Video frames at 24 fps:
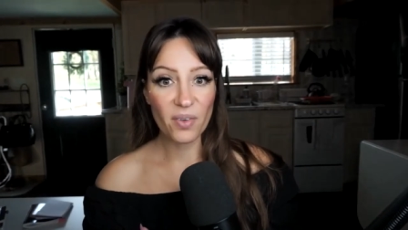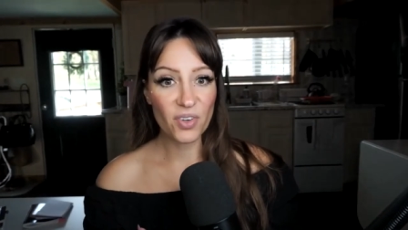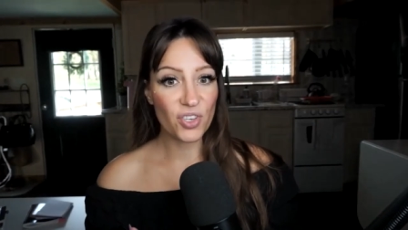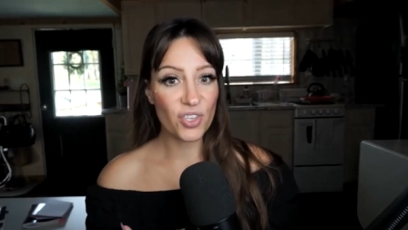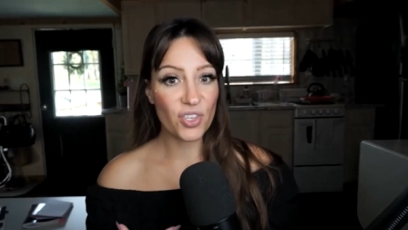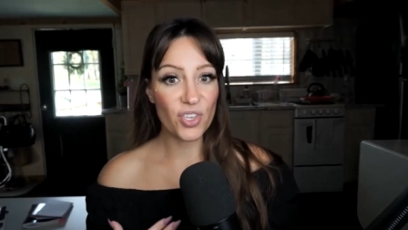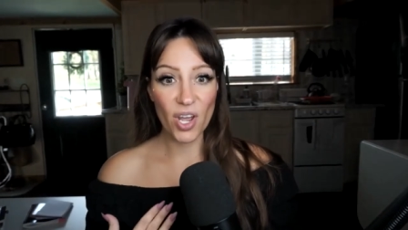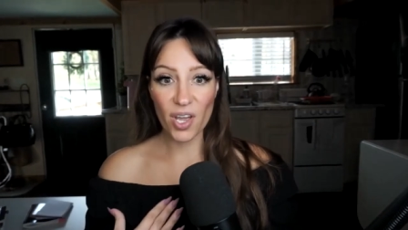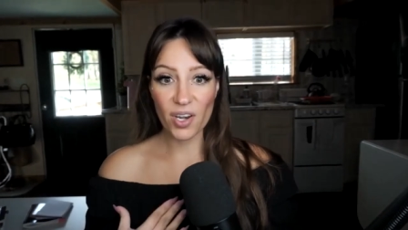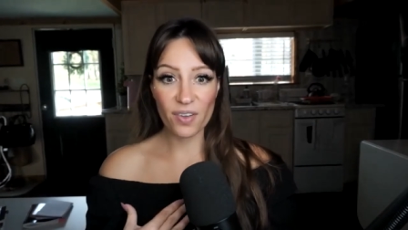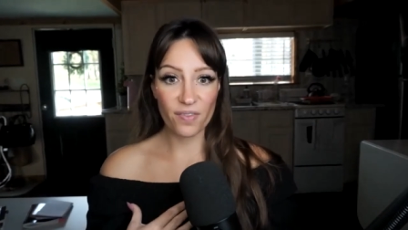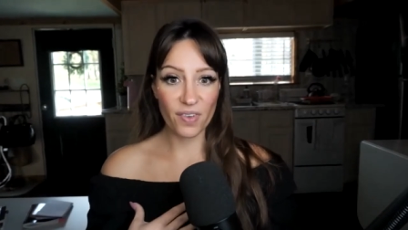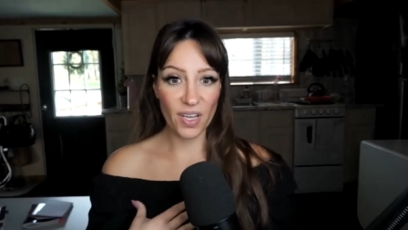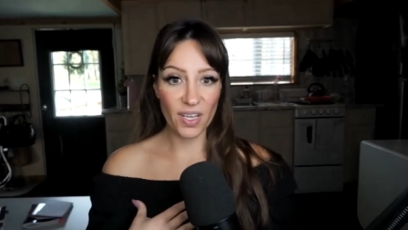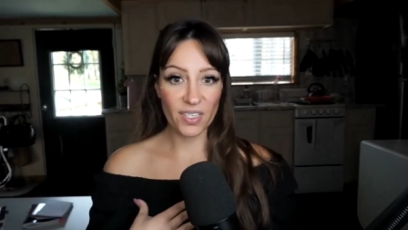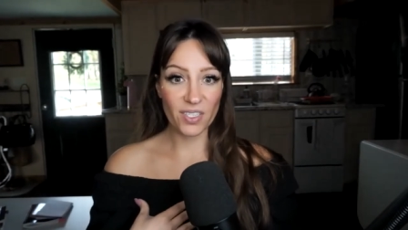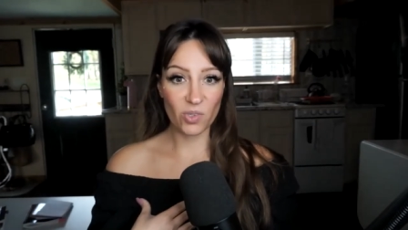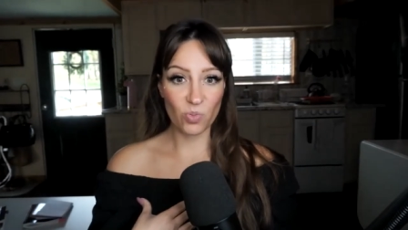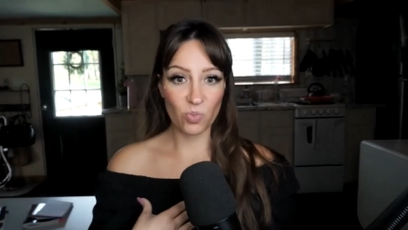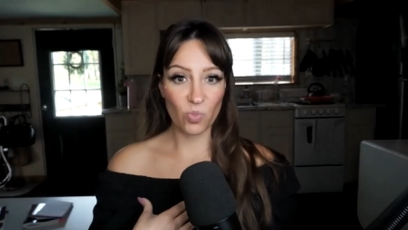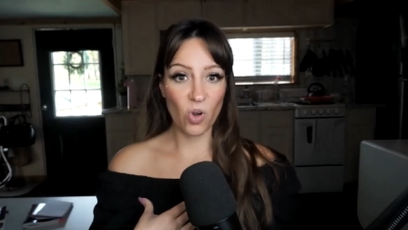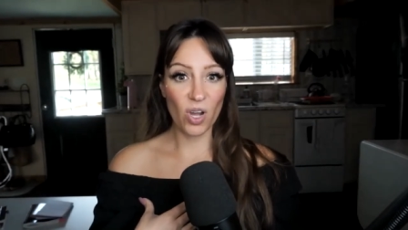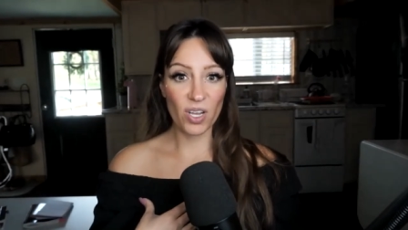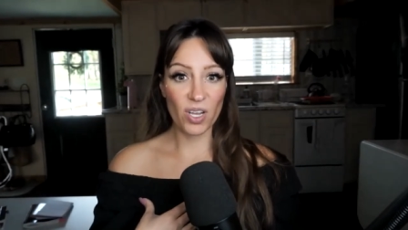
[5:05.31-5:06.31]
none of
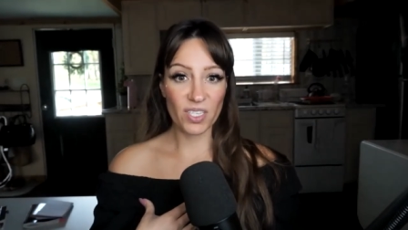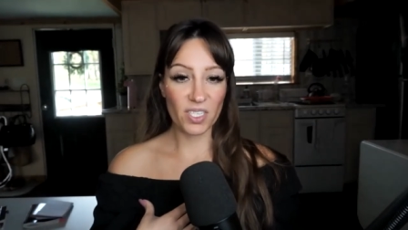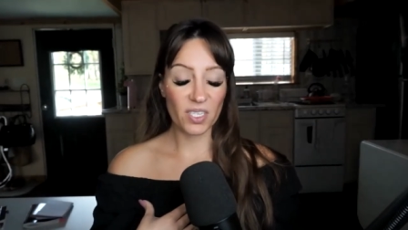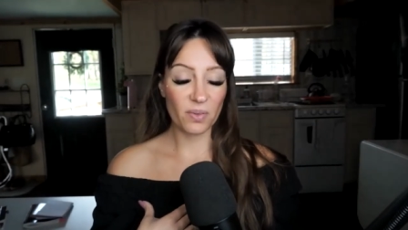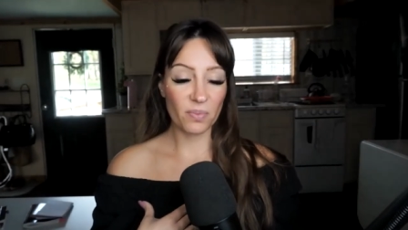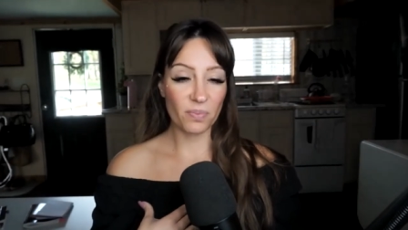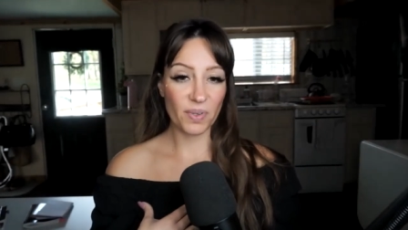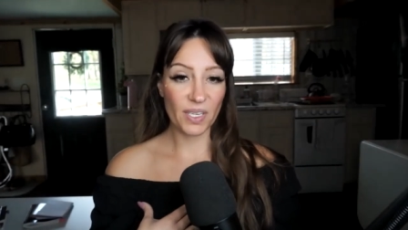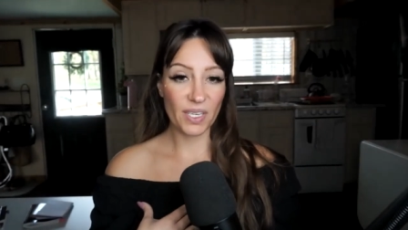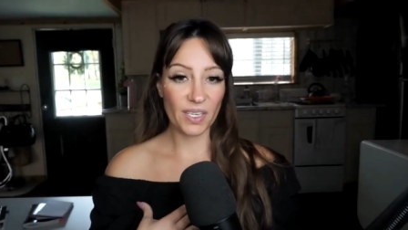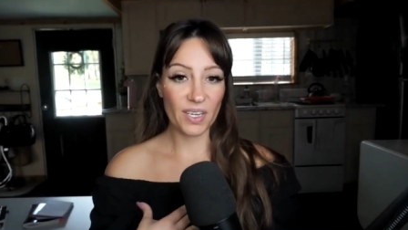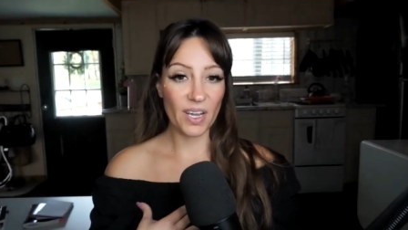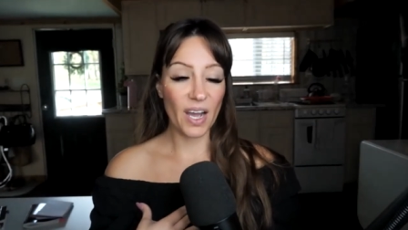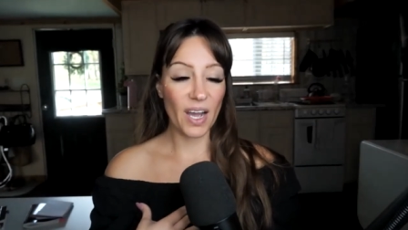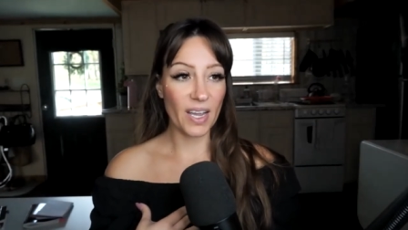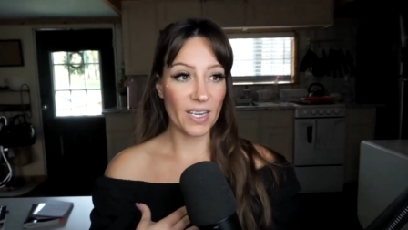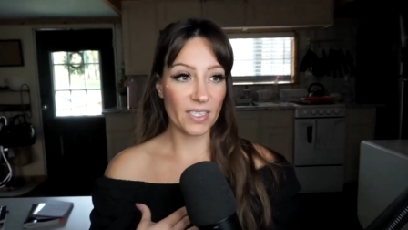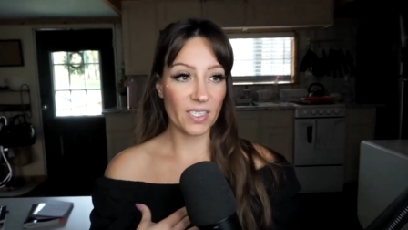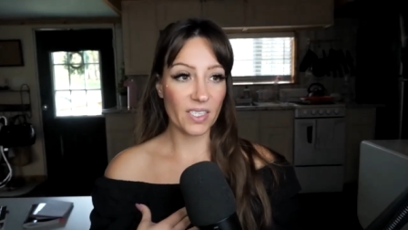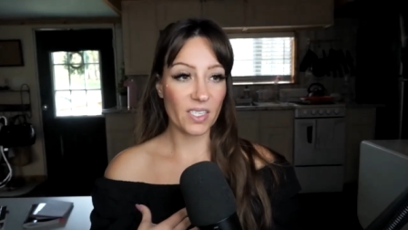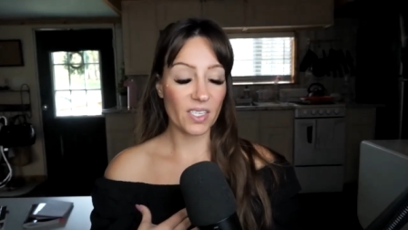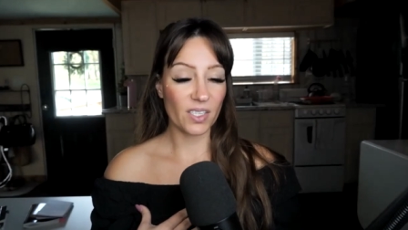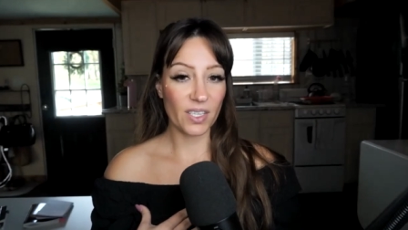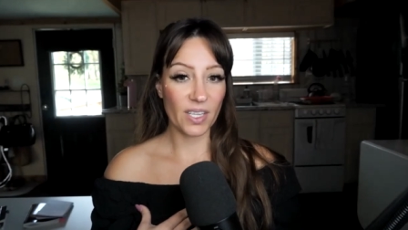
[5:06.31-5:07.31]
us want to be
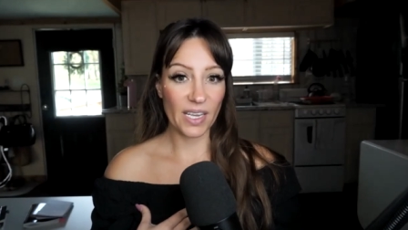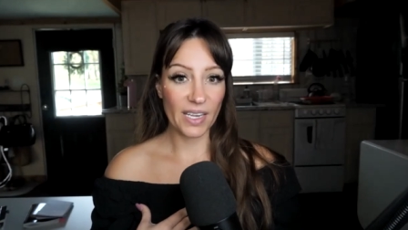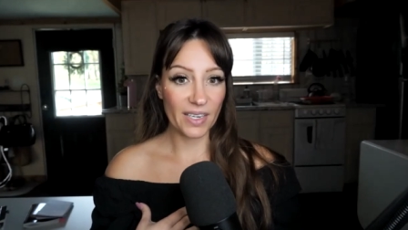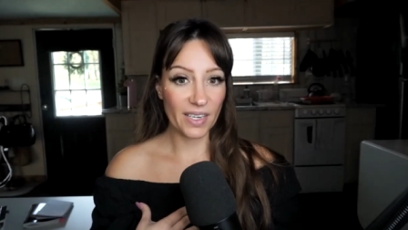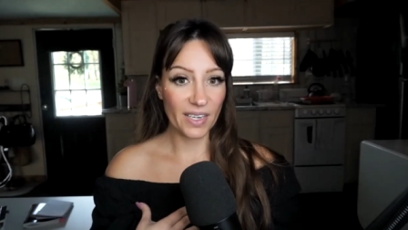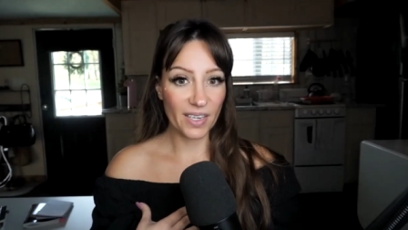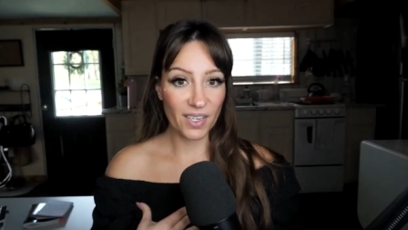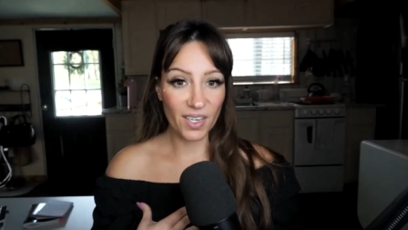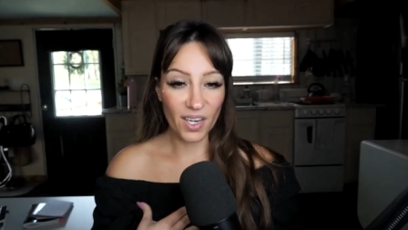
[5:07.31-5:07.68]
isolated.